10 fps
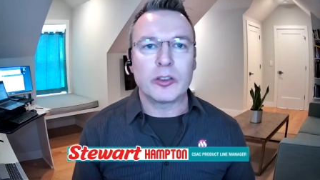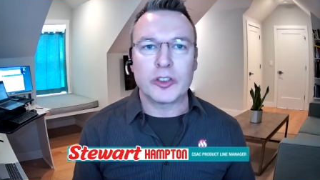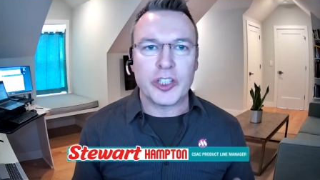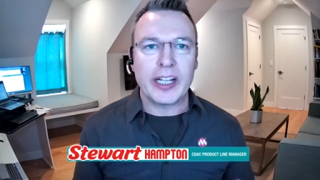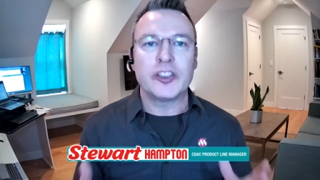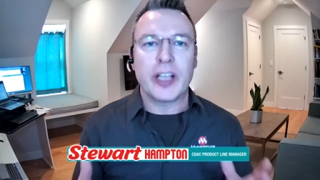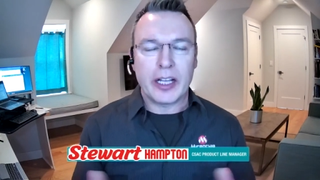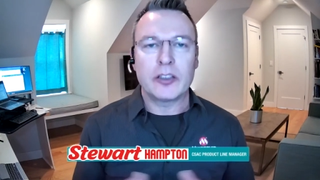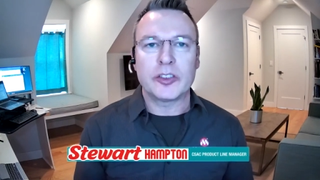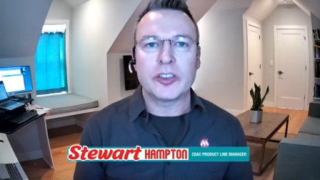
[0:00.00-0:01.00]
or change
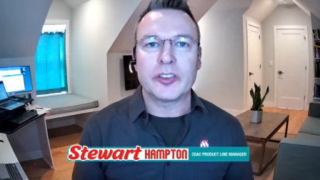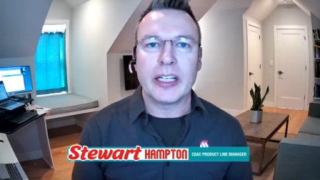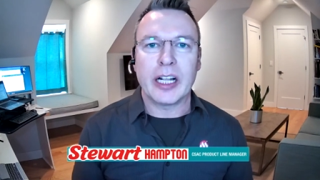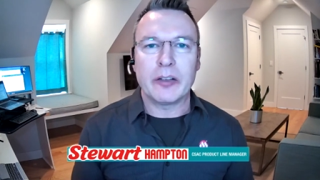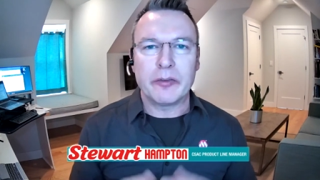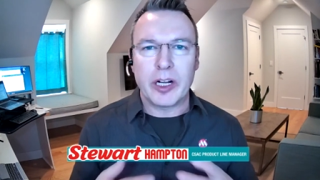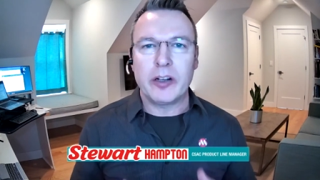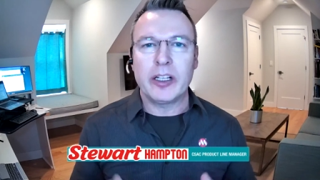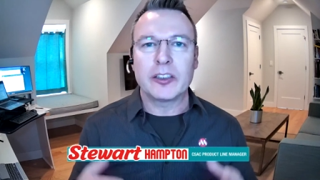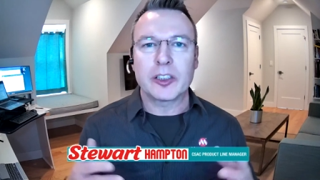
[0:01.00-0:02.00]
energy state at
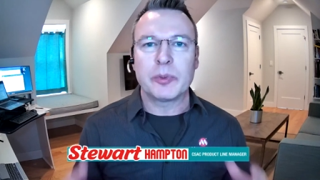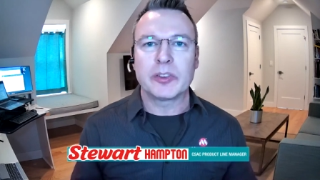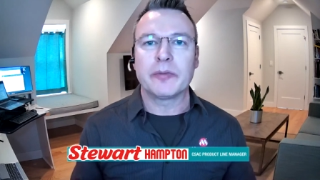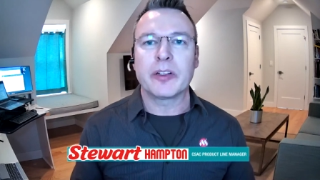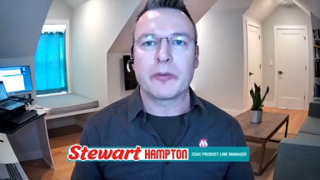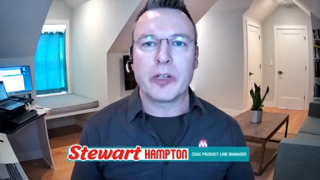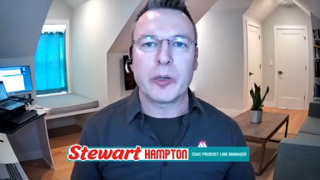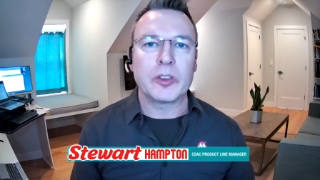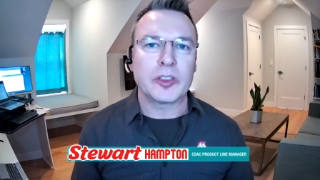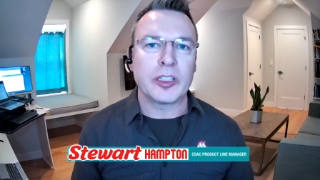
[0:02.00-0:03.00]
very specific
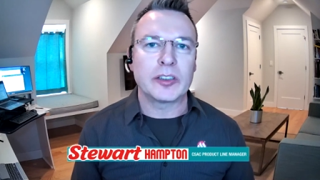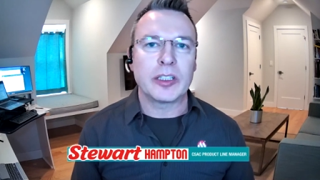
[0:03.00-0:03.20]
frequencies